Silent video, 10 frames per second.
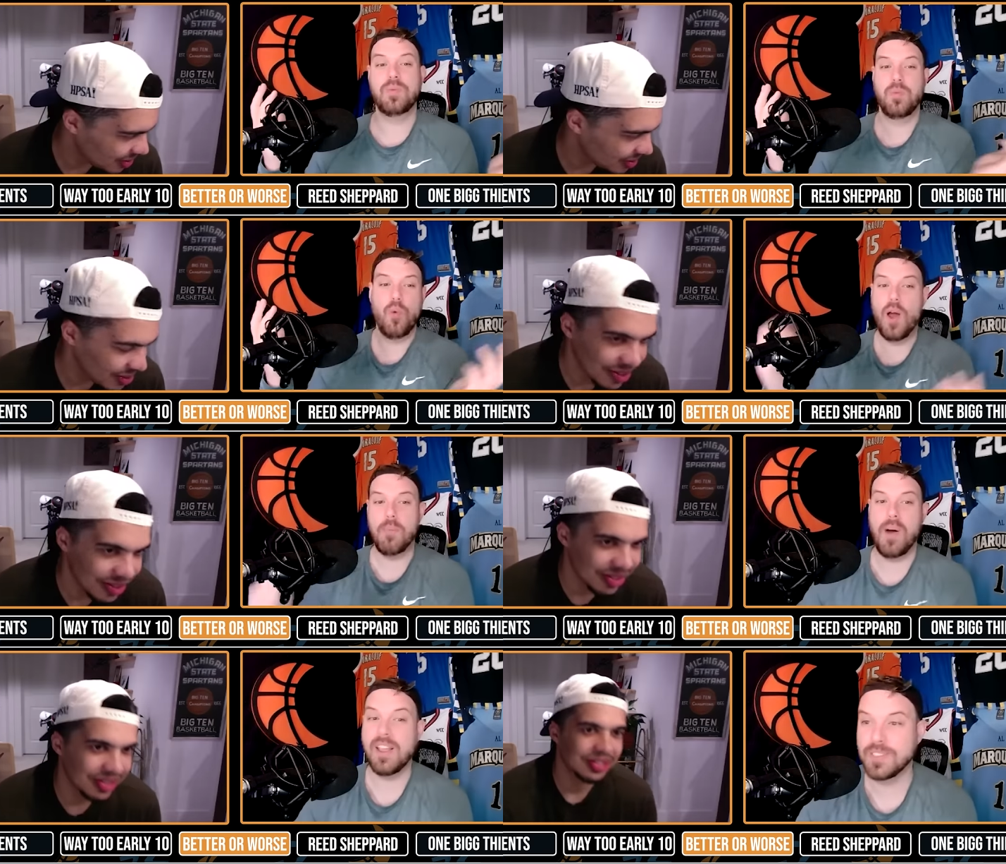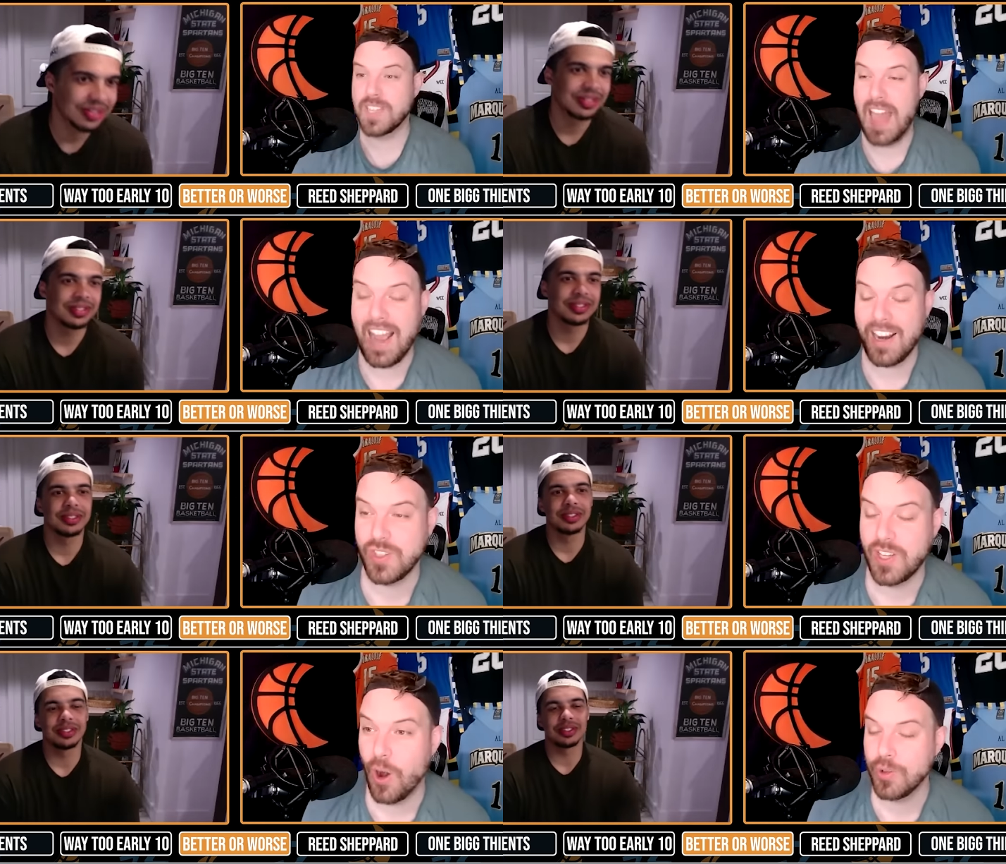Speaker 1: What, Pikel's going to
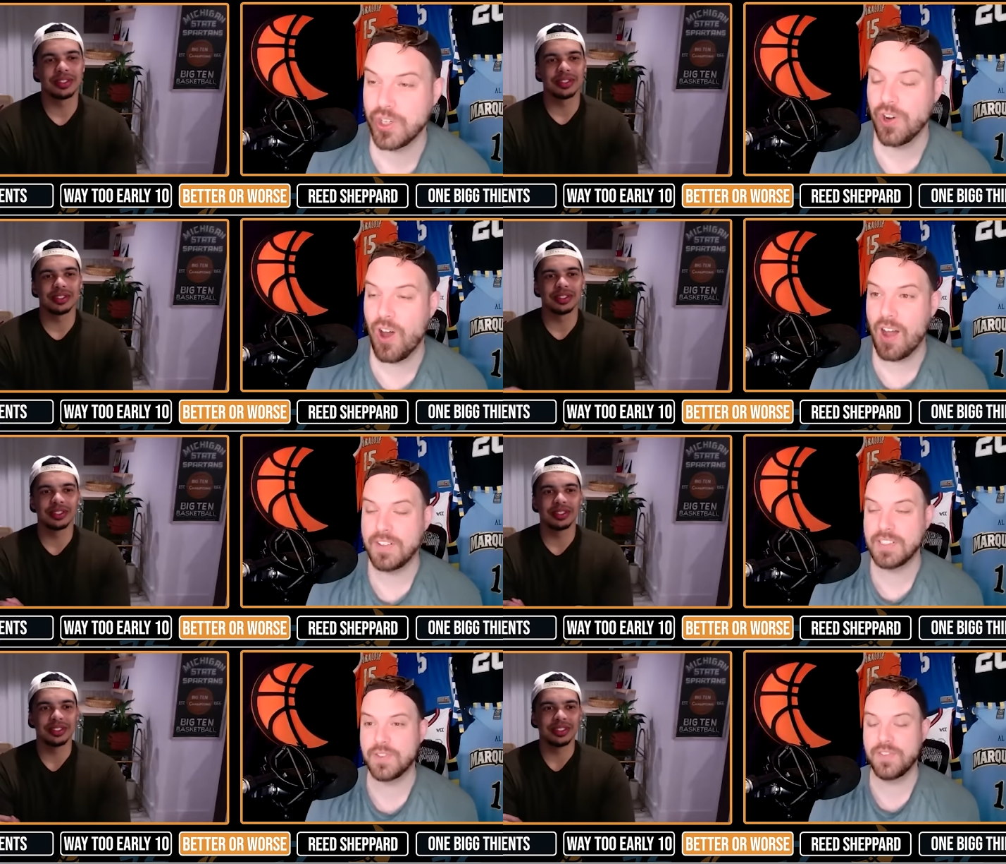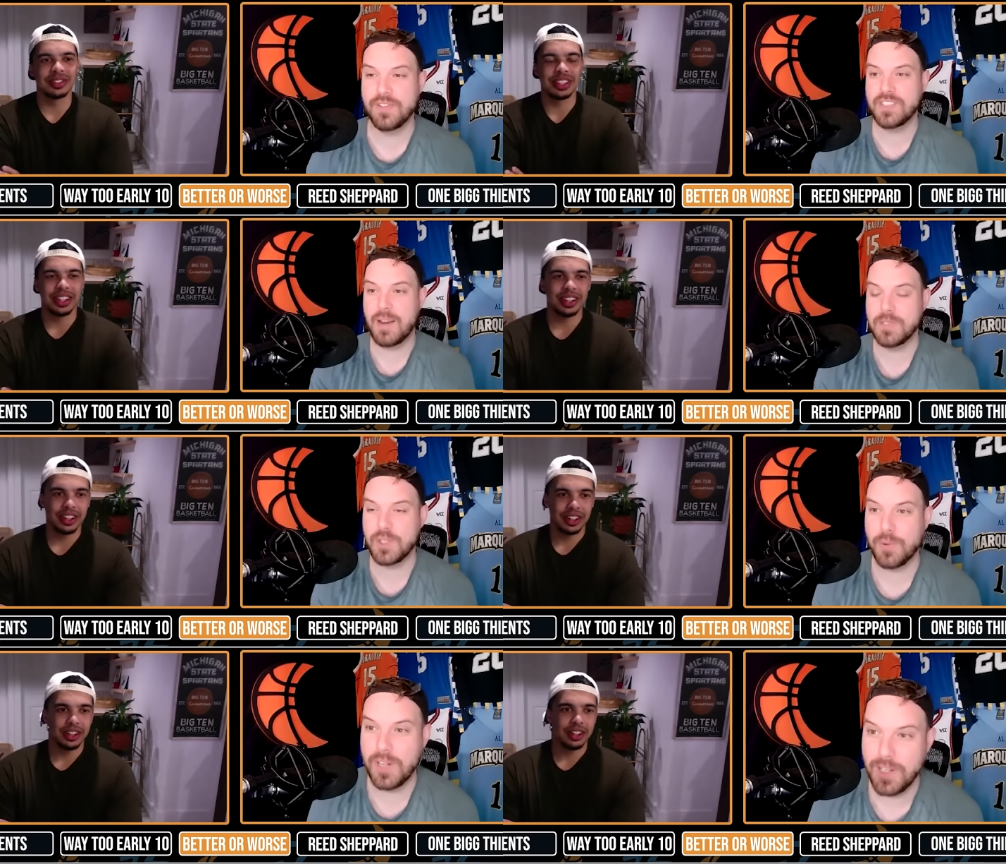actually coach a good offense for the first time in his
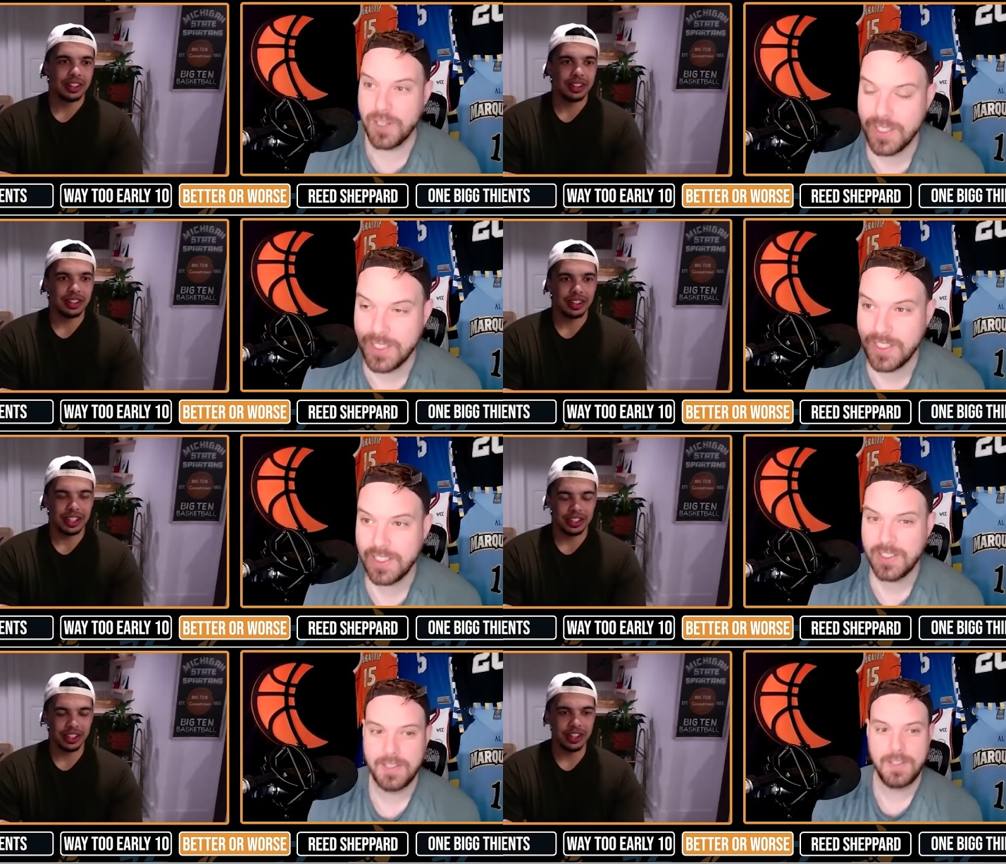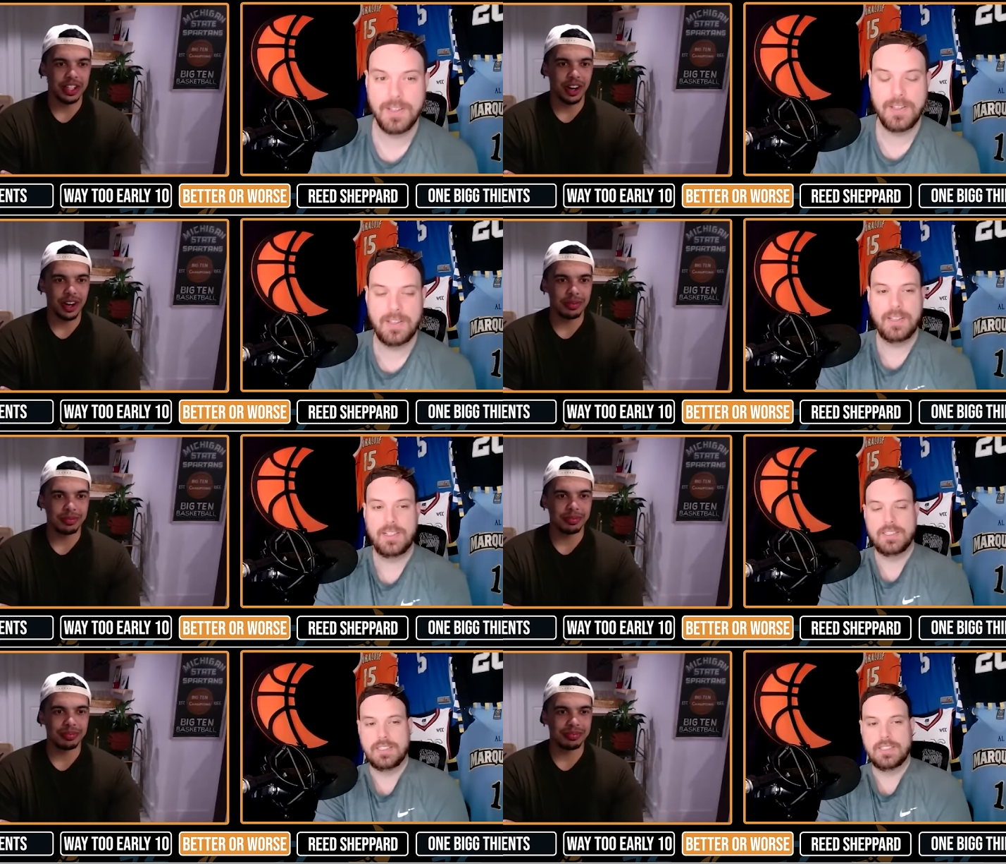career?
Speaker 2: Sure, D. Hart.
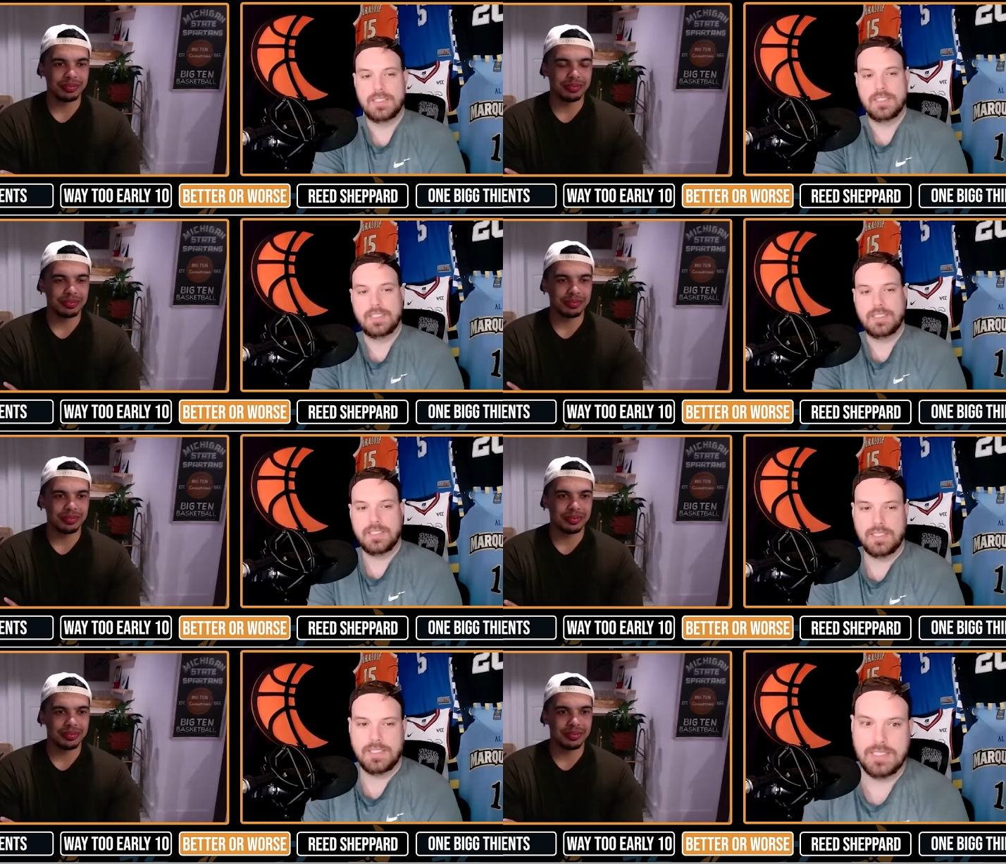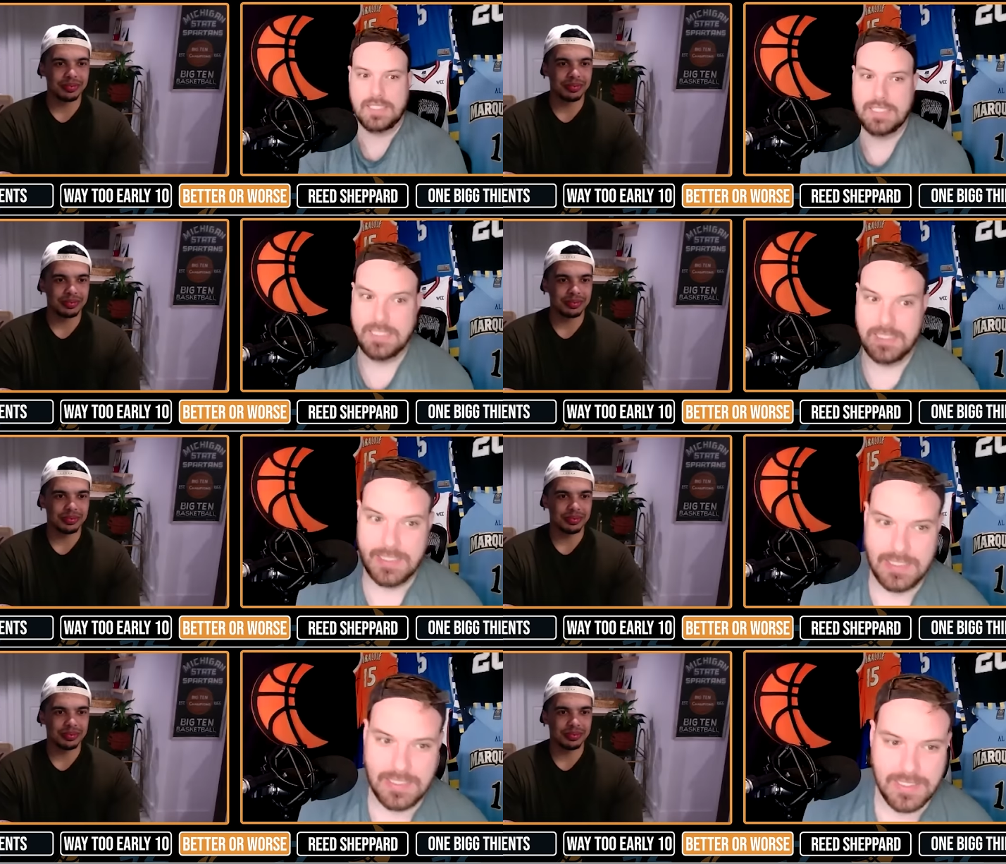
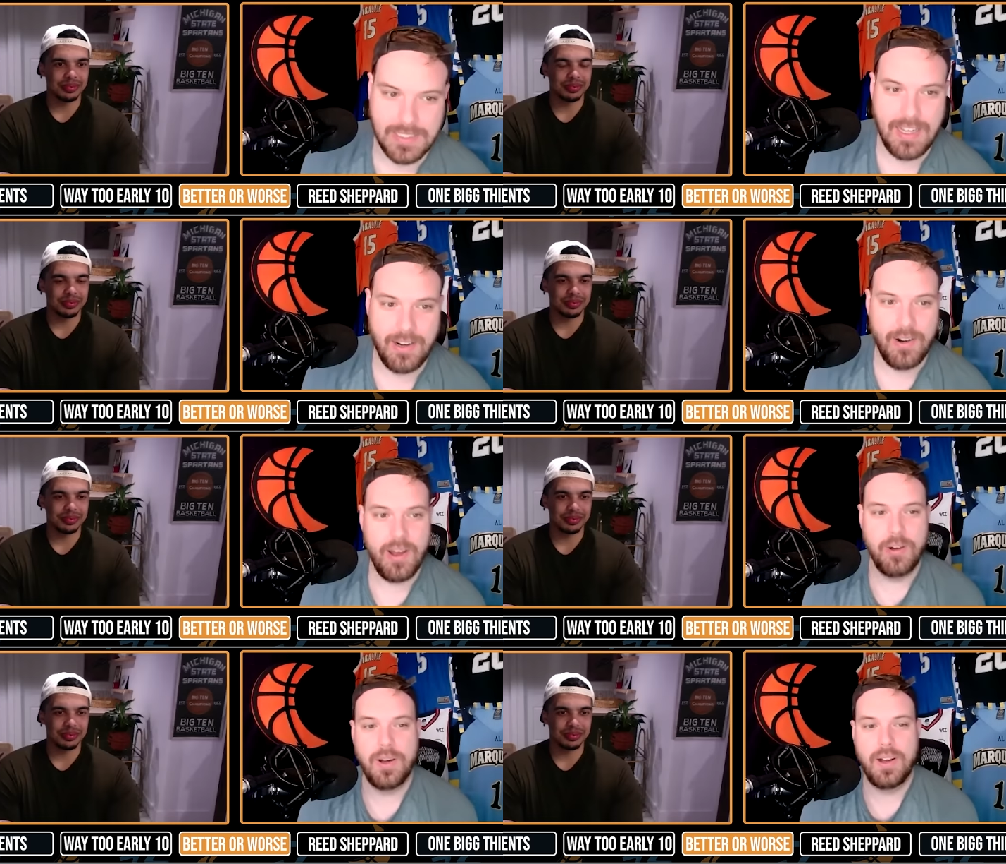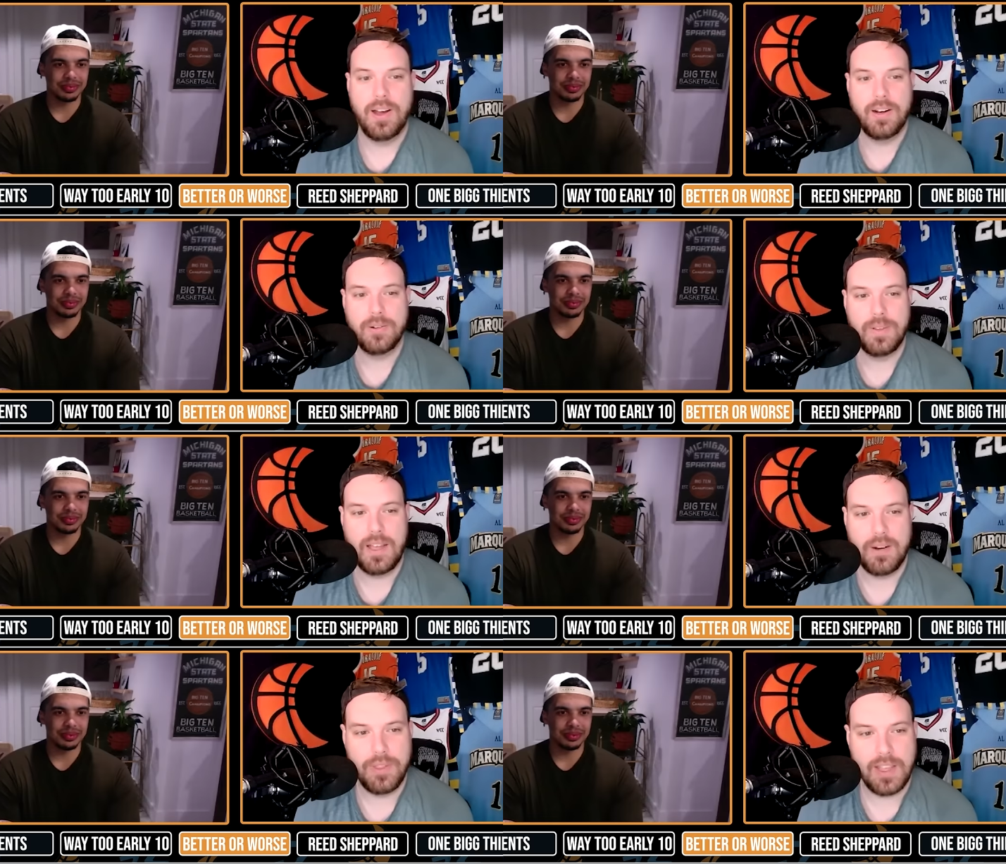
Speaker 1: I don't know. I
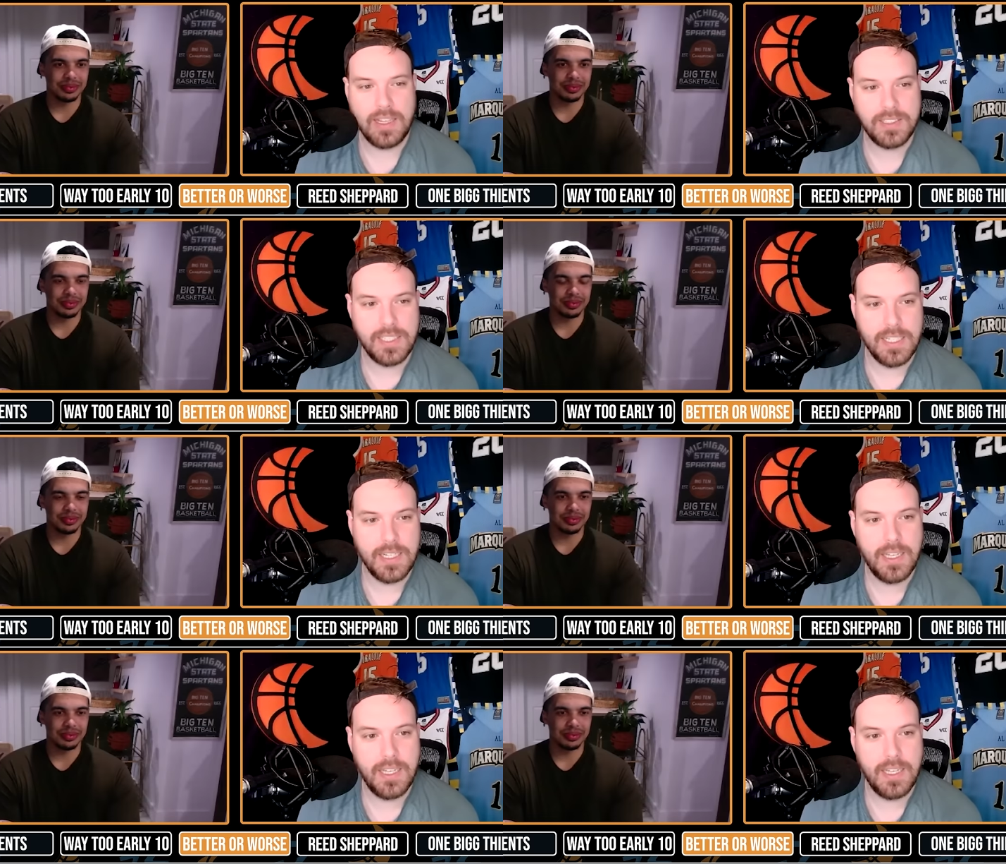don't think I see it.